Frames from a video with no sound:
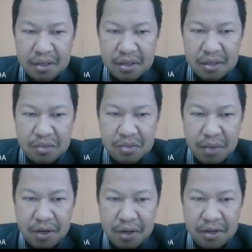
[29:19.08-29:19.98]
this
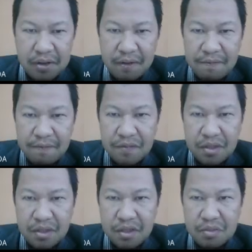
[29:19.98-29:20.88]
part
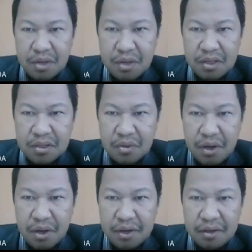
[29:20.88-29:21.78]
is
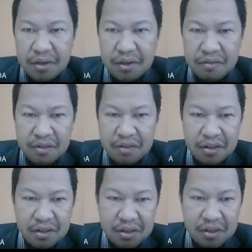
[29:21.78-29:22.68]
quite different.